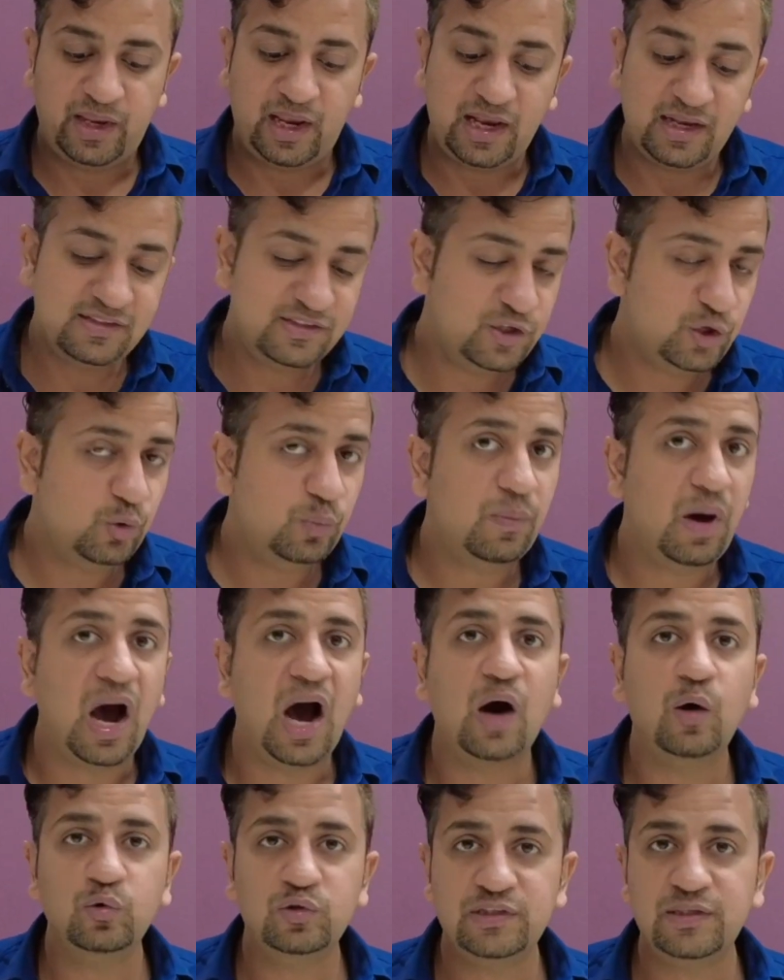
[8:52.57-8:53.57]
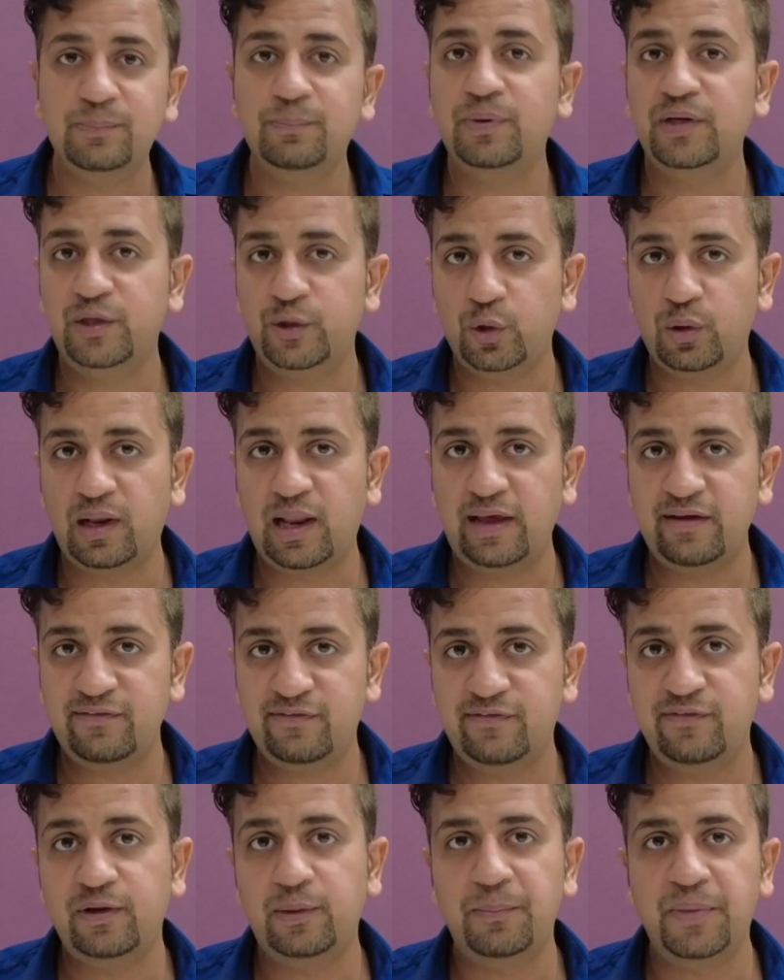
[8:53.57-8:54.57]
Assume how simple your
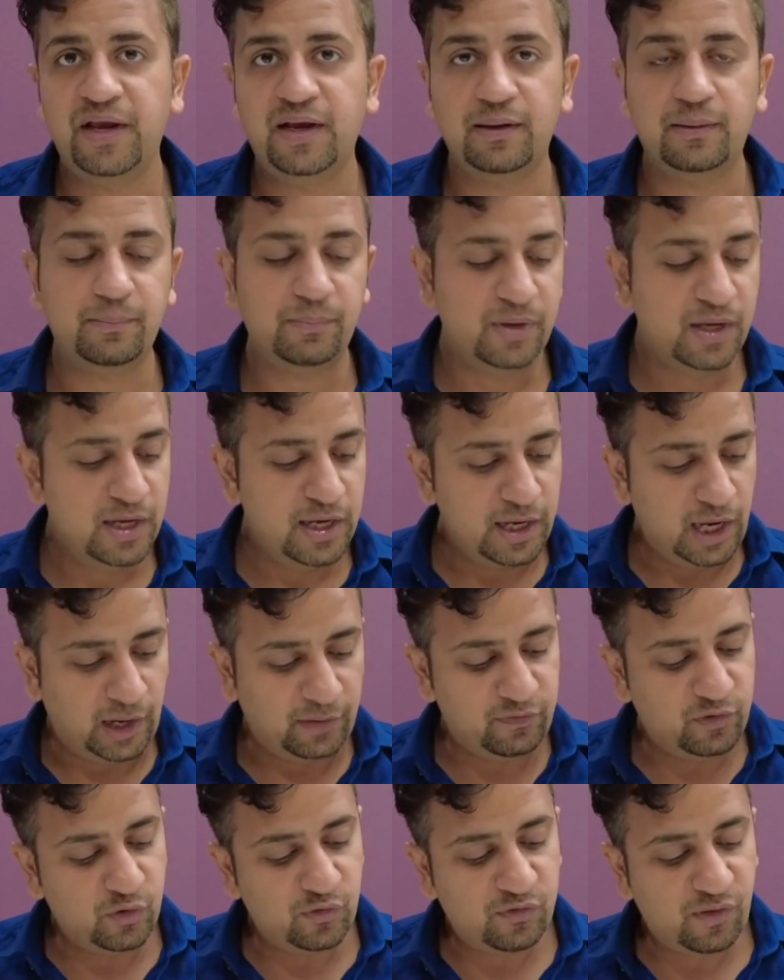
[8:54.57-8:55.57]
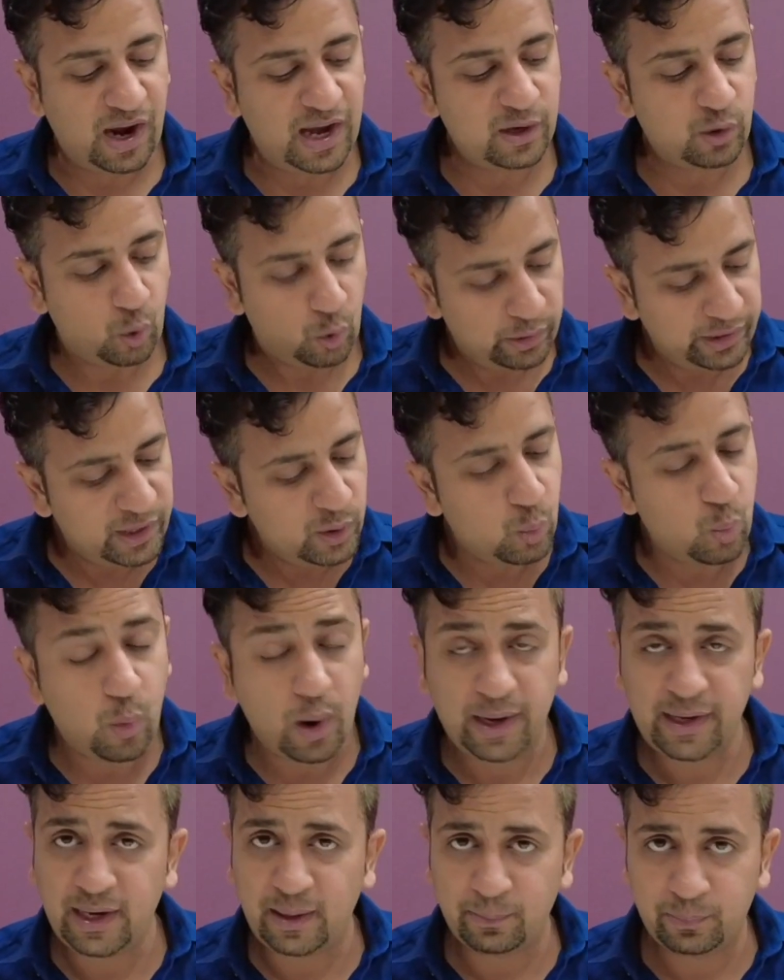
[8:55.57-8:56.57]
life will become if you fire only
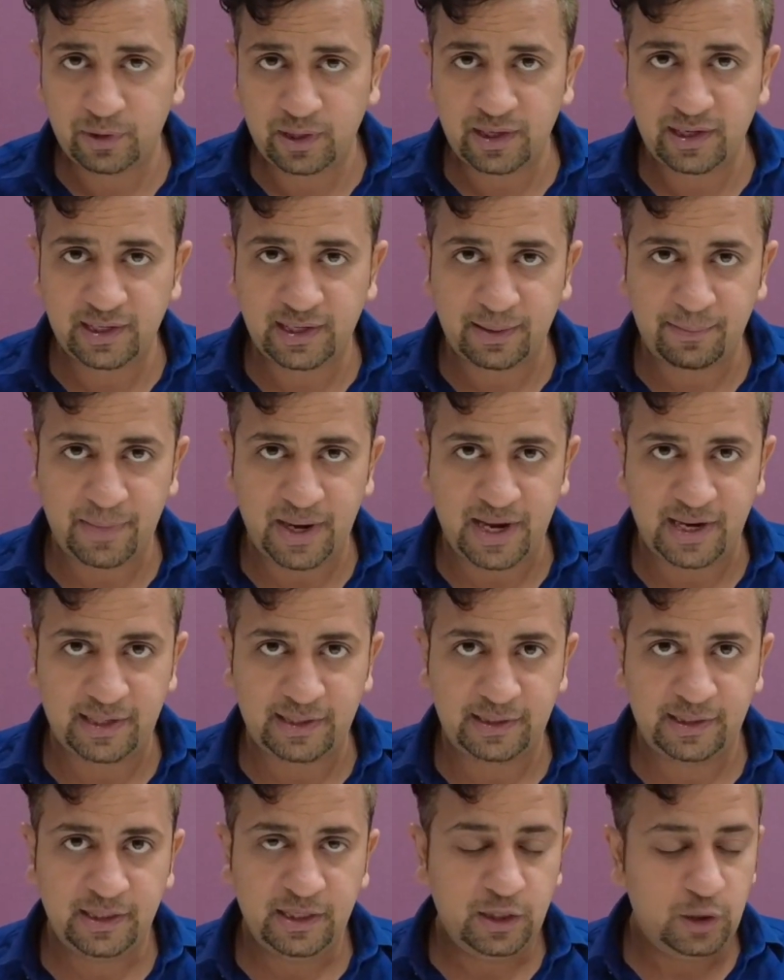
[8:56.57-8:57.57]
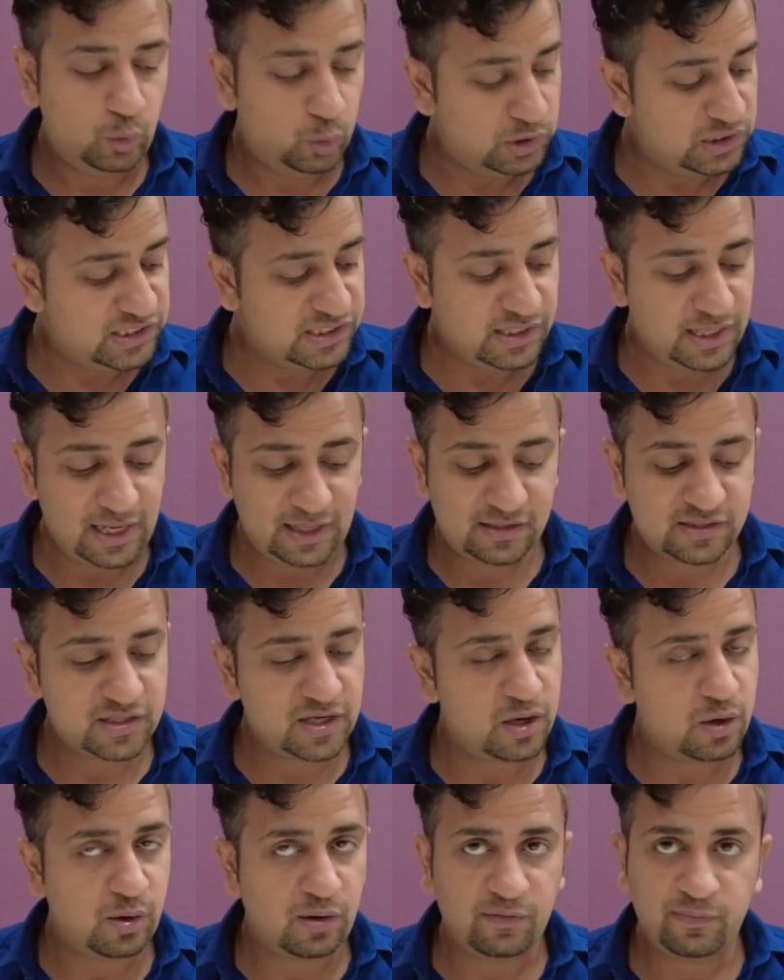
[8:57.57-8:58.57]
one upgrade command, which takes
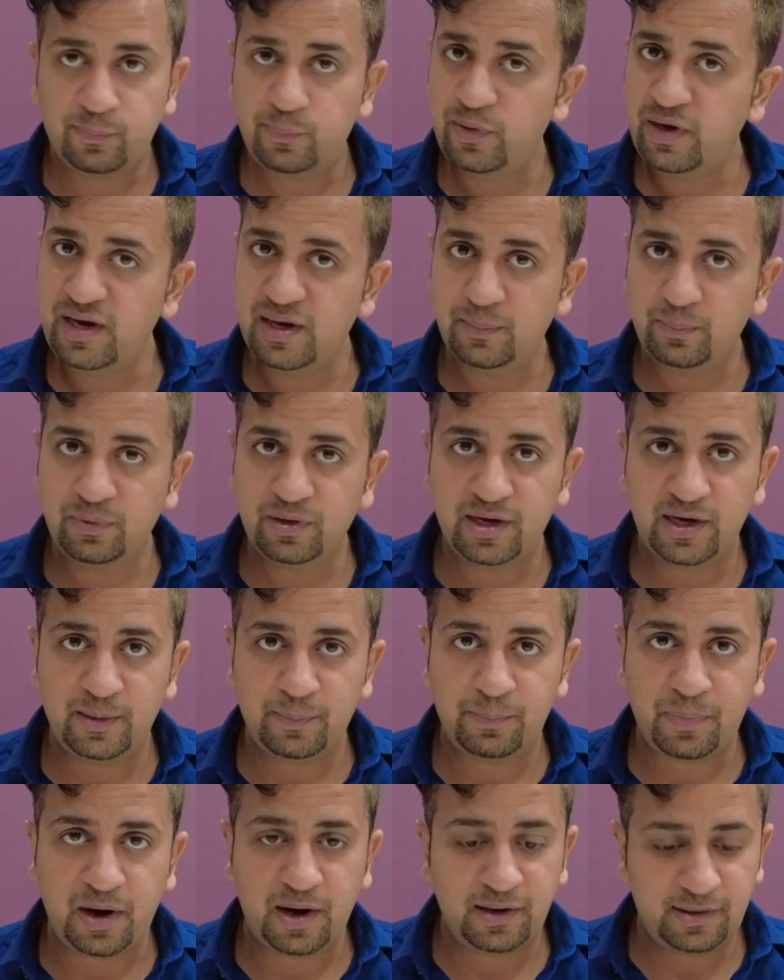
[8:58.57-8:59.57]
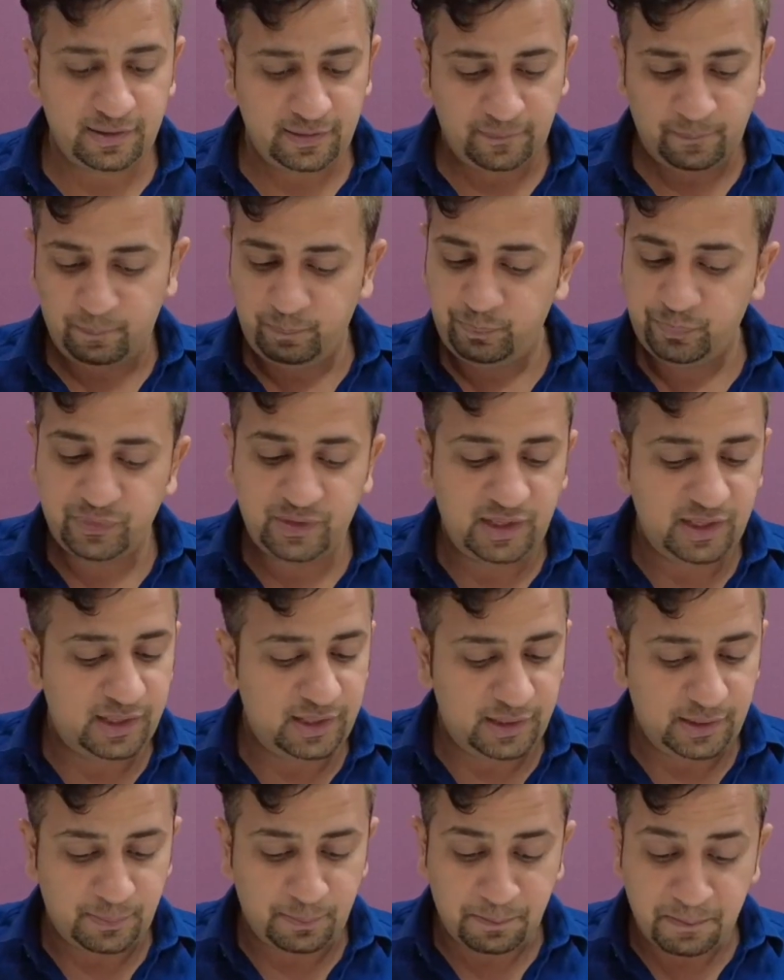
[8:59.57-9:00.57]
care of pre-upgrade part,
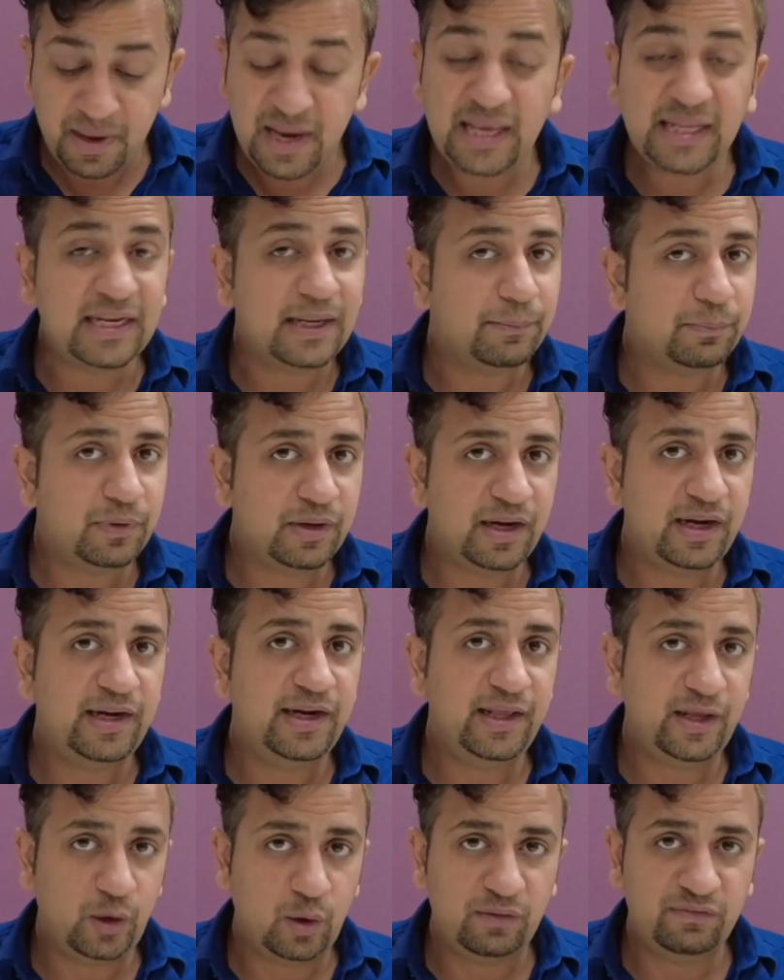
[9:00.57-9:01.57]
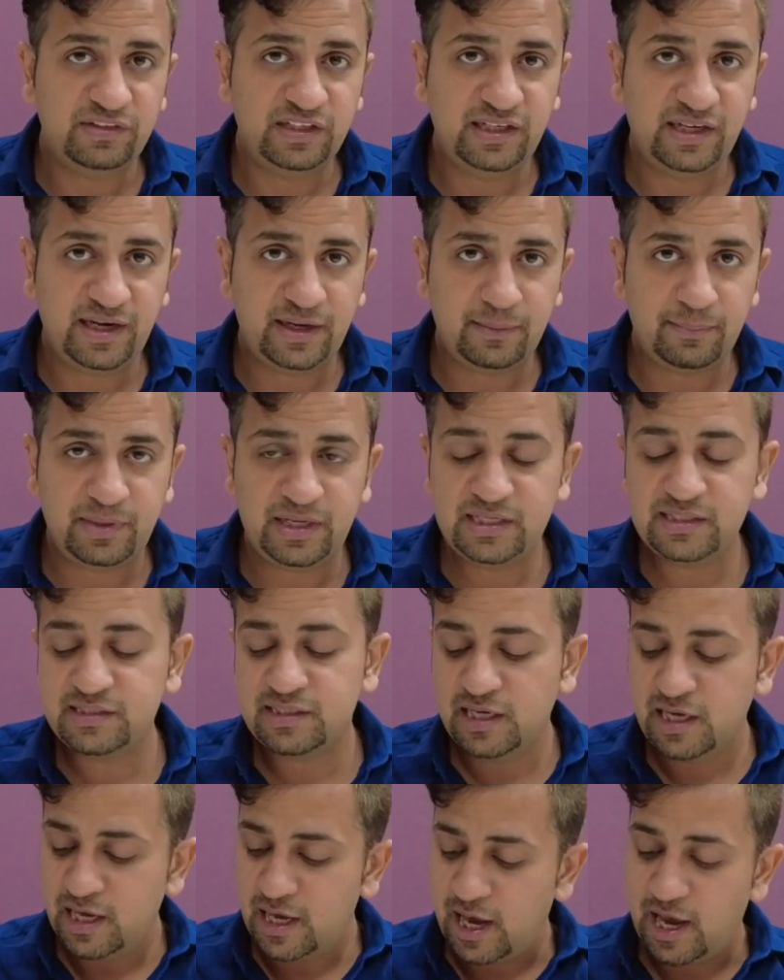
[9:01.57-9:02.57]
the main upgrading of the
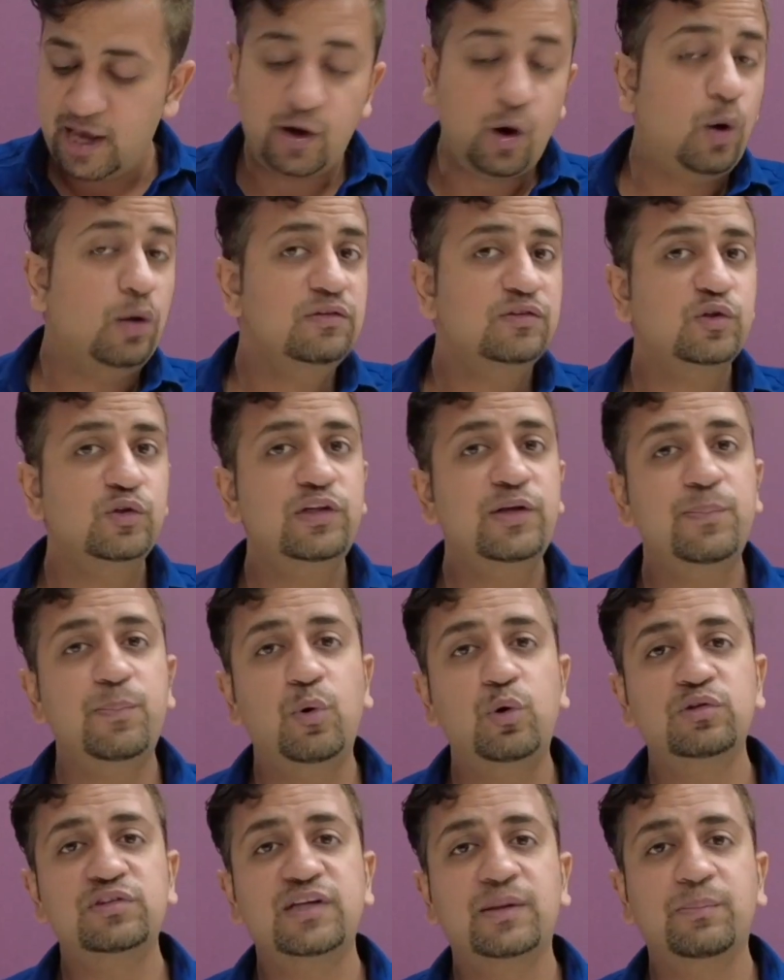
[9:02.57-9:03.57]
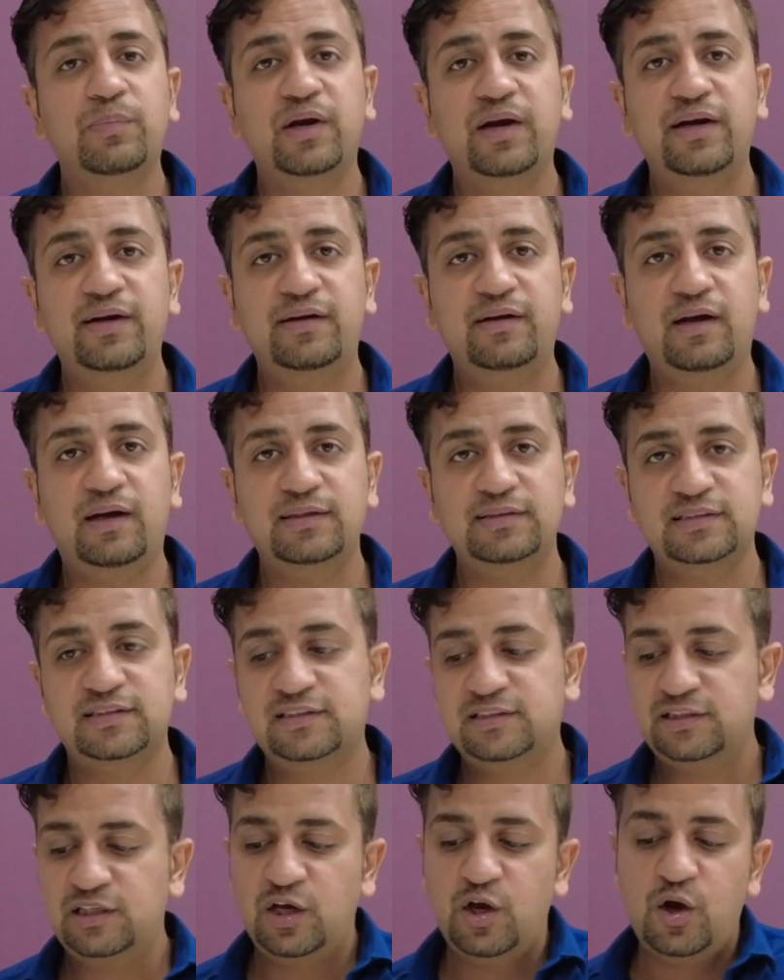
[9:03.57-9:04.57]
database, and also the post-upgrade tasks,